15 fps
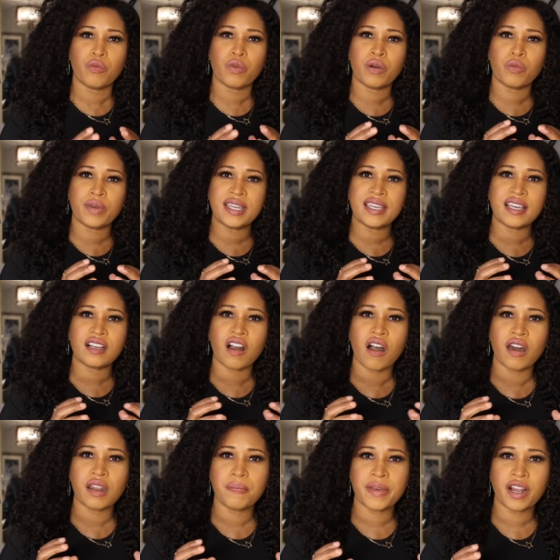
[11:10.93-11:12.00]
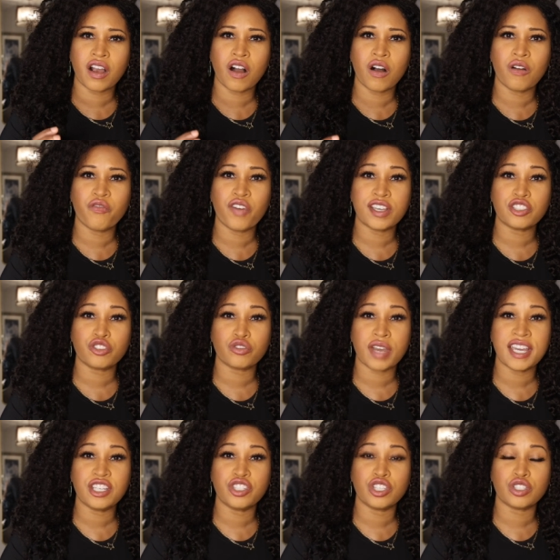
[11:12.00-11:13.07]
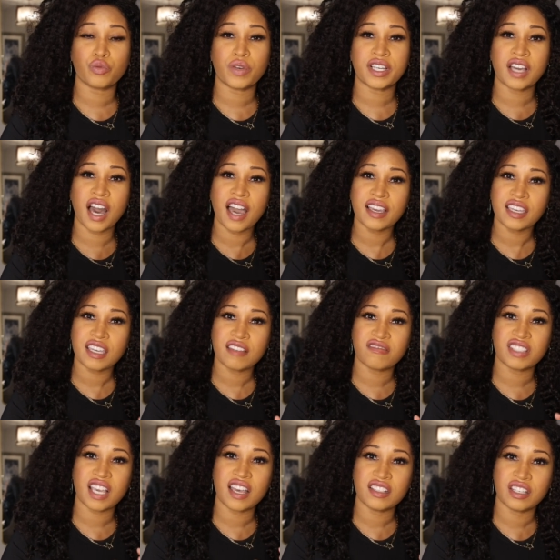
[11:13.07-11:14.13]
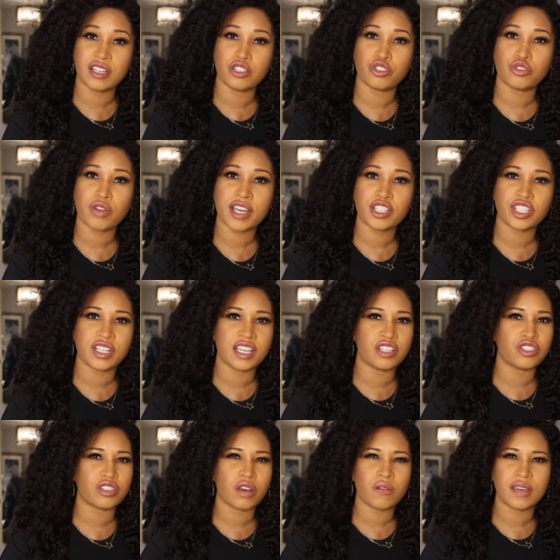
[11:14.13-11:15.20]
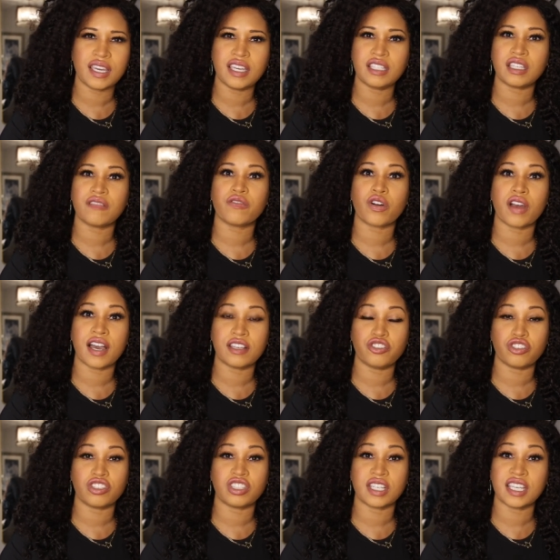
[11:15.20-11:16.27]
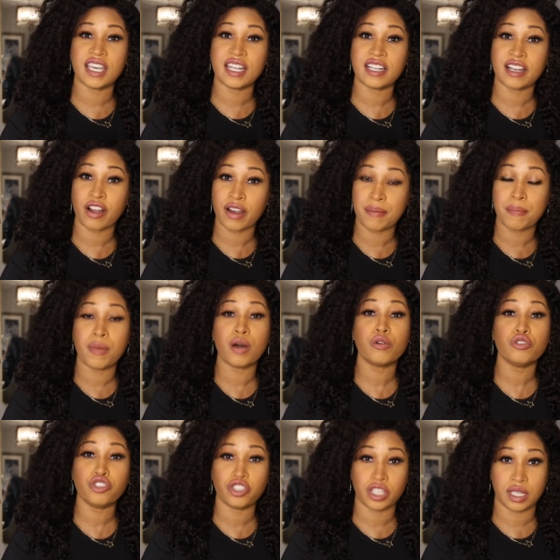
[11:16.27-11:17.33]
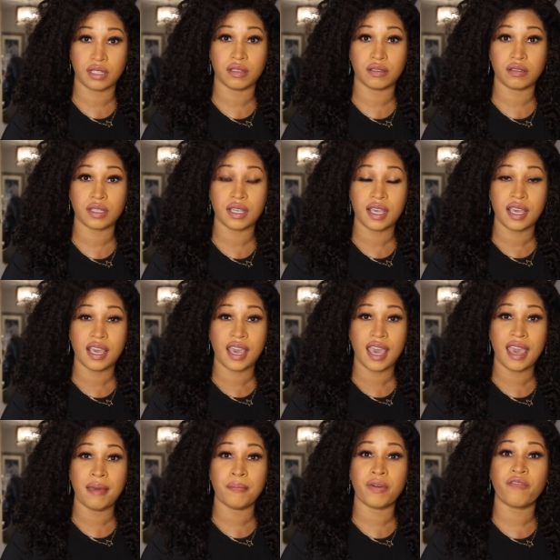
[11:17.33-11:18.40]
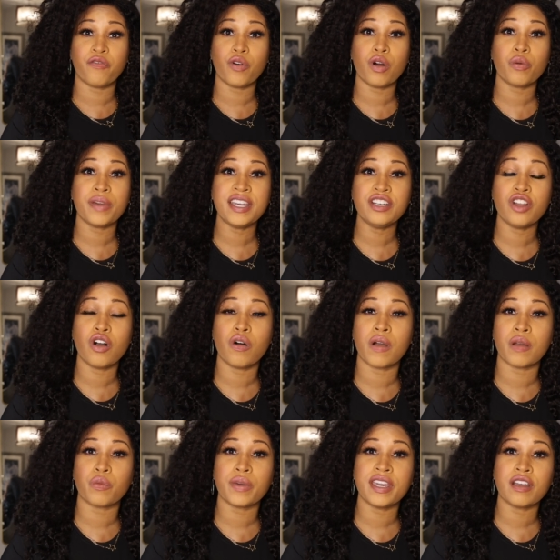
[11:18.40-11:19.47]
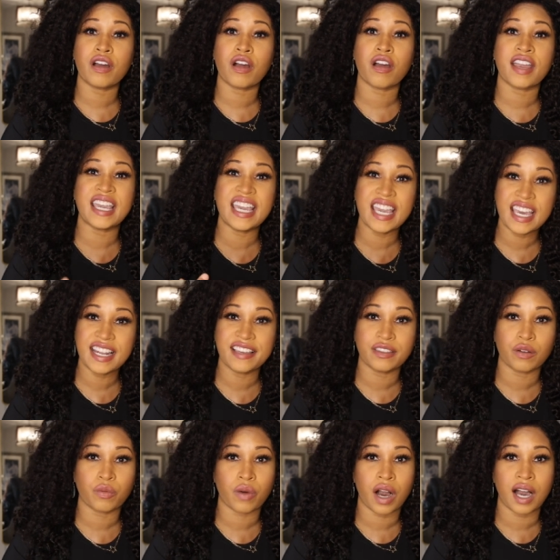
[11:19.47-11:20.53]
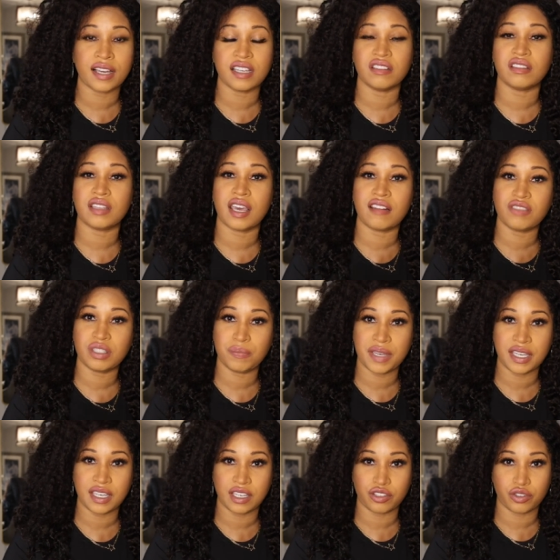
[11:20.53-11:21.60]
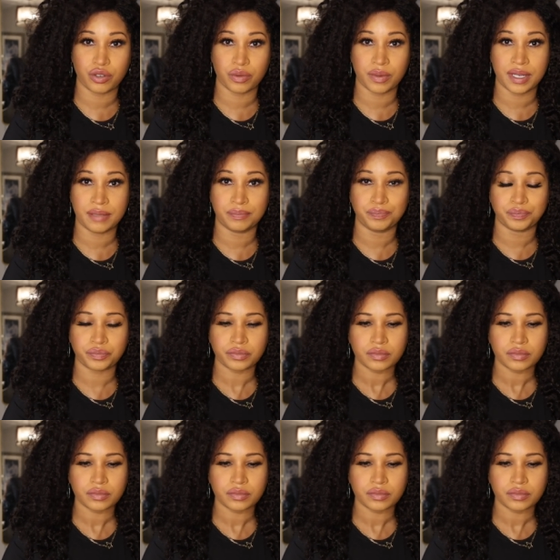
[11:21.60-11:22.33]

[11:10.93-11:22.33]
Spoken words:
when we get caught up in our own frustrations, when God gives us an instruction, it's so easy for us just to get in our emotions, and before we know it, we are hitting the rock instead of speaking to it.